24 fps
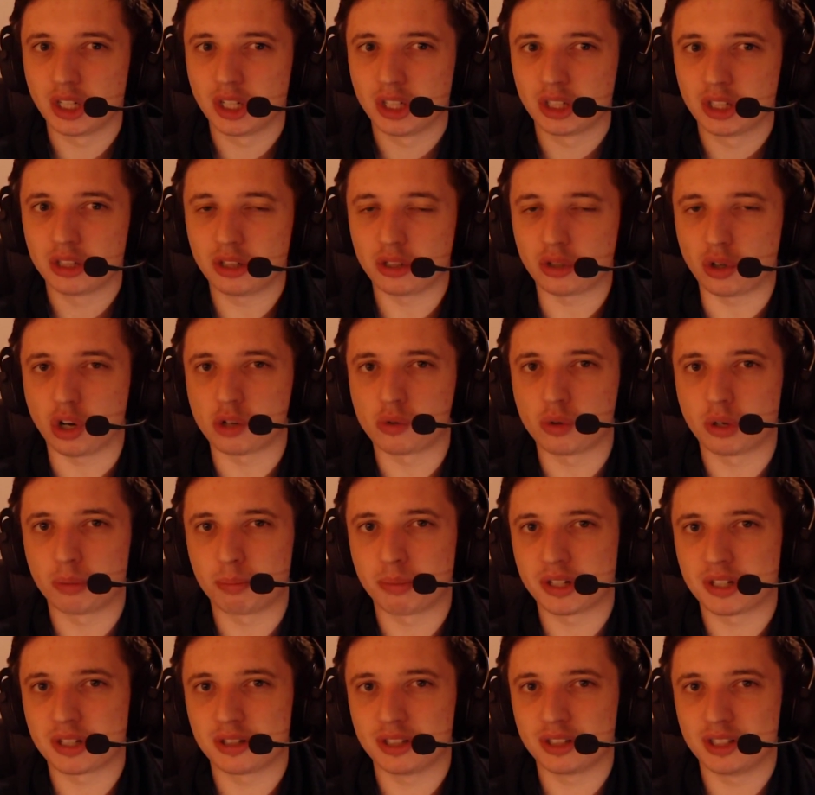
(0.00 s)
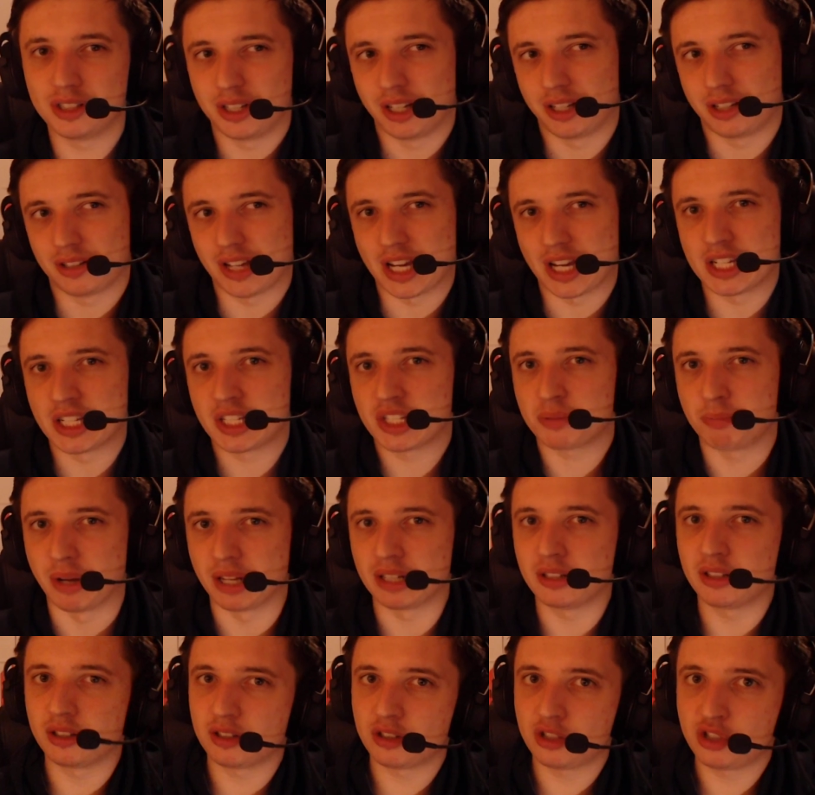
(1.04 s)
Not awkward, but like
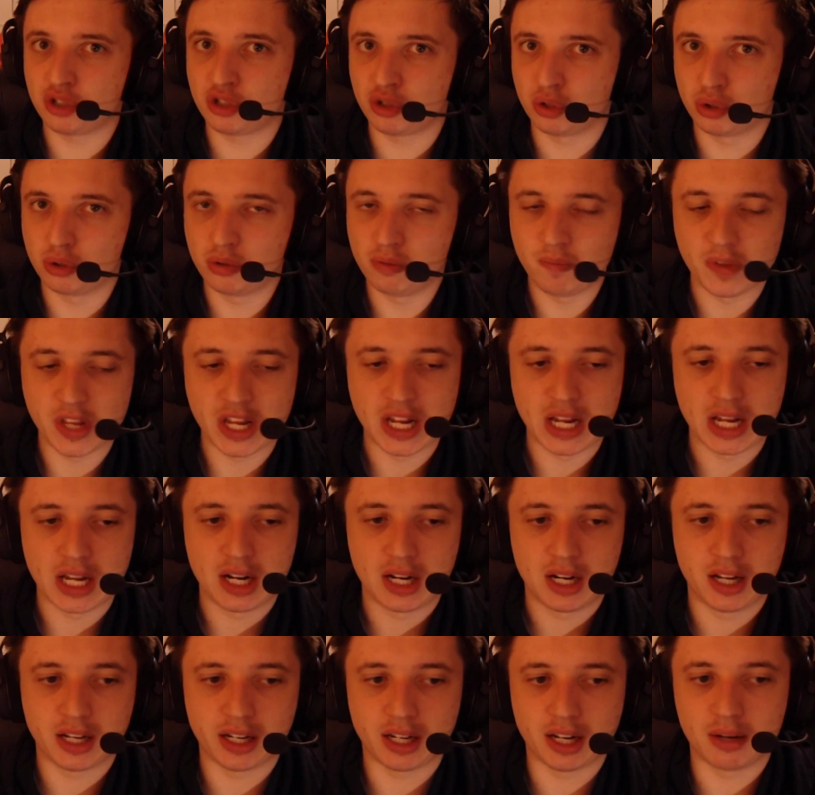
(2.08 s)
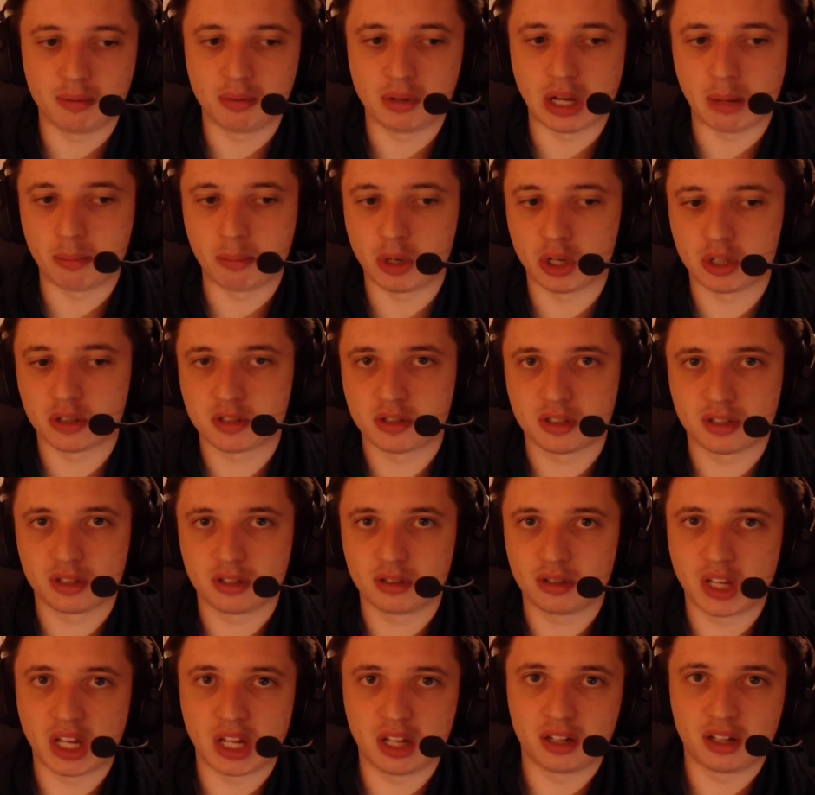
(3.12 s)
unexpected too. Like I
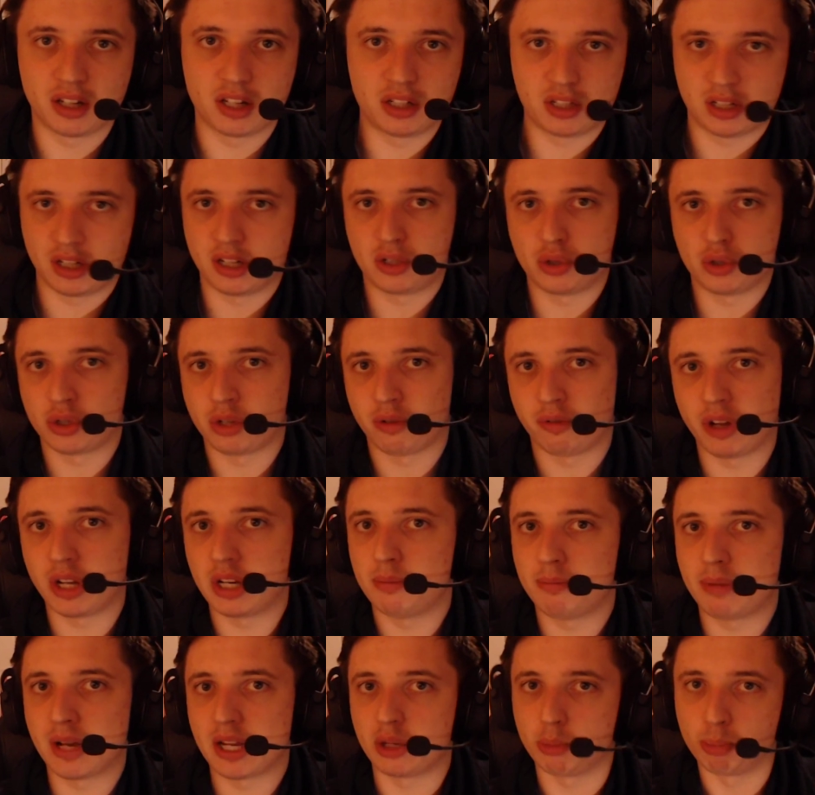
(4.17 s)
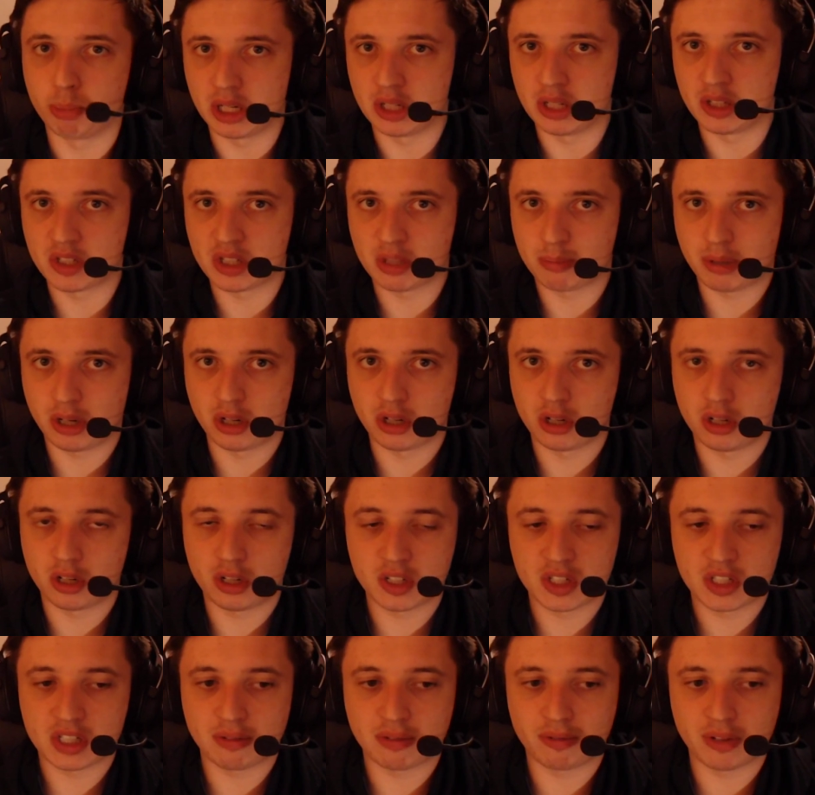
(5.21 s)
don't have any bad opinions about it or
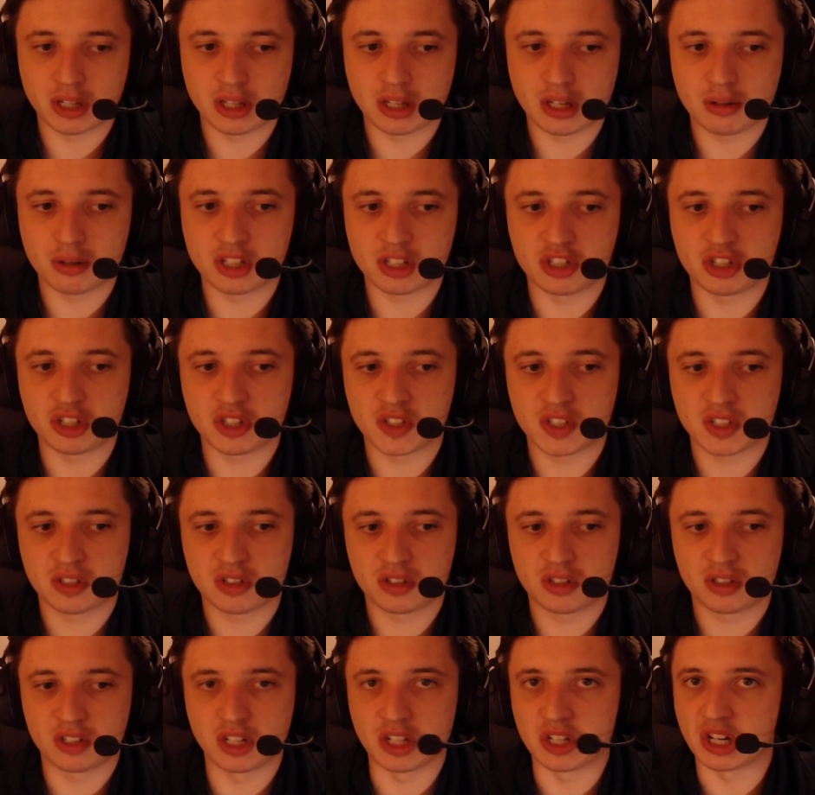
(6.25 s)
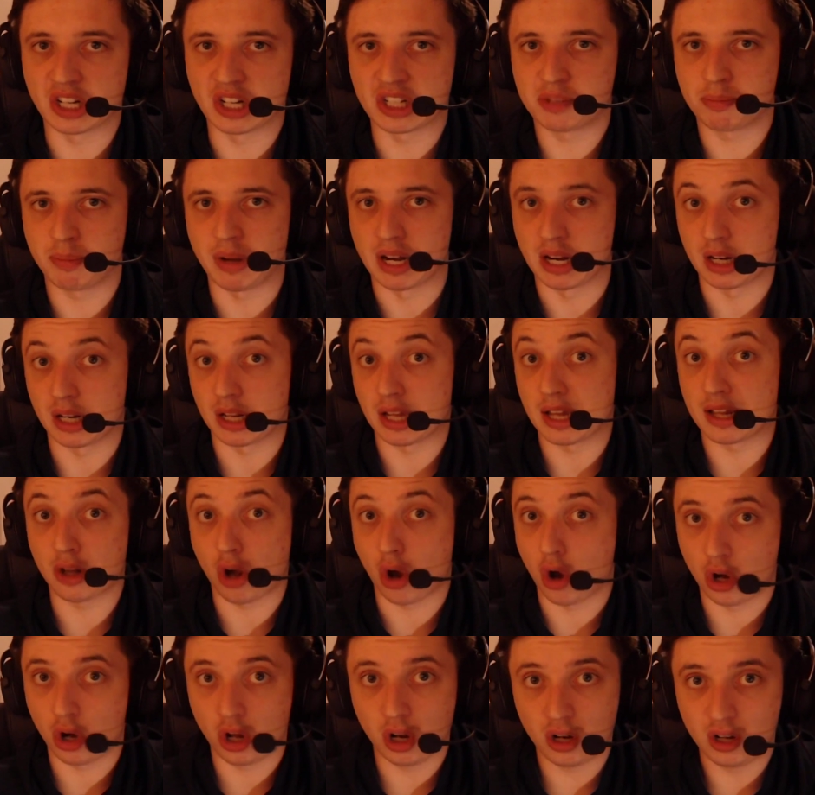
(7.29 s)
stuff like that. I just didn't expect it at
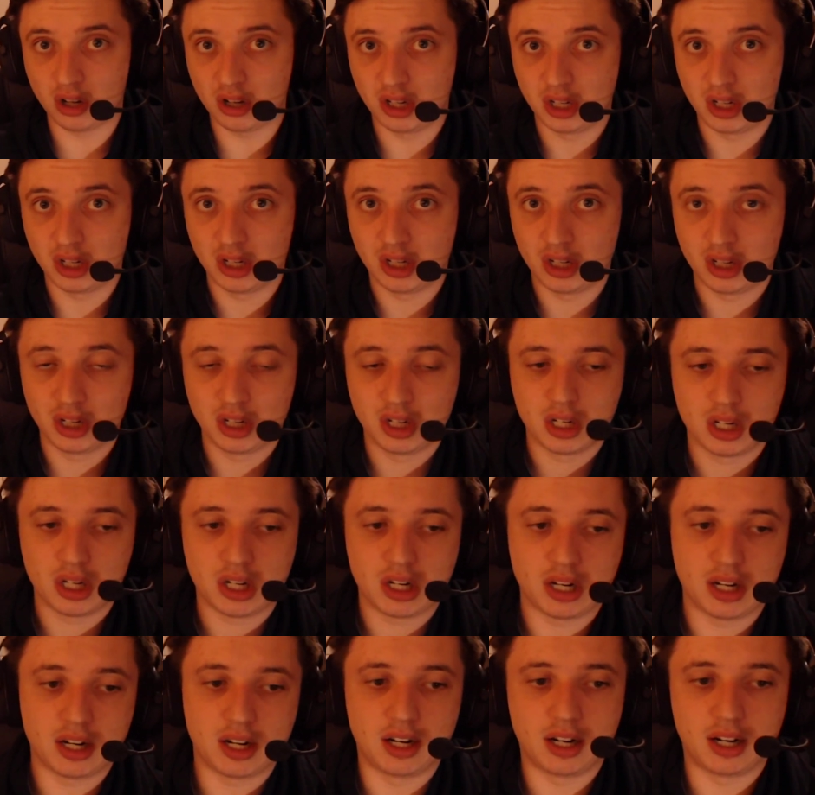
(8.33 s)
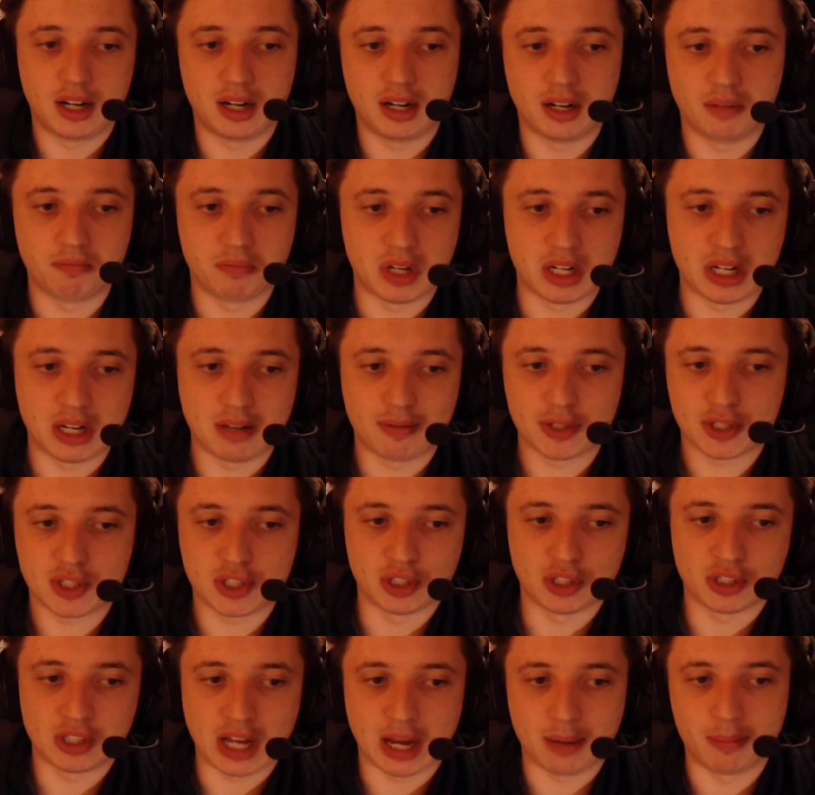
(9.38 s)
all. I never saw
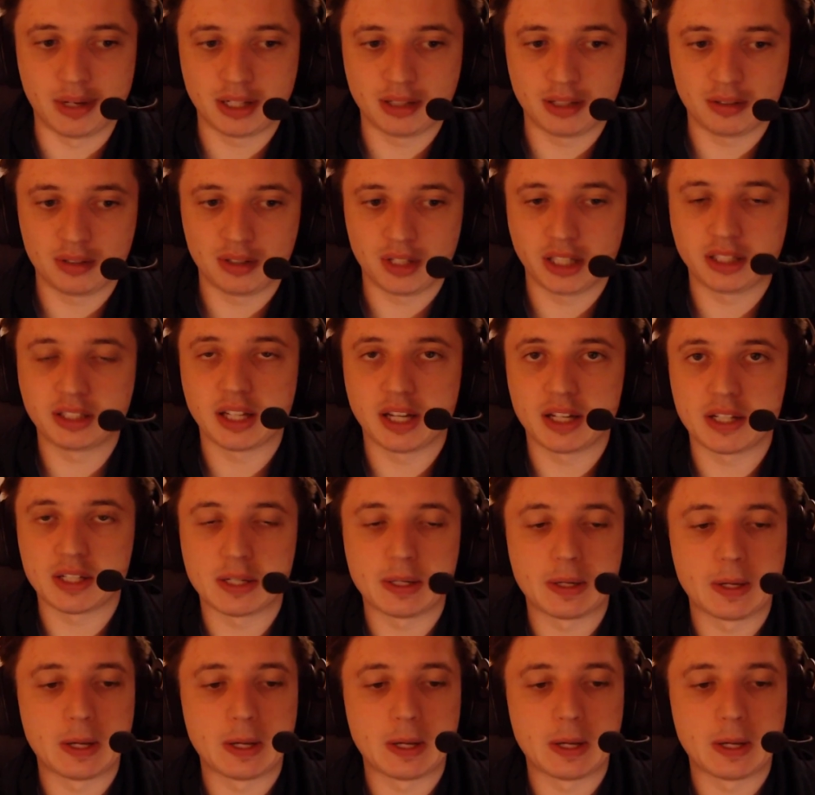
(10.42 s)
it coming like that.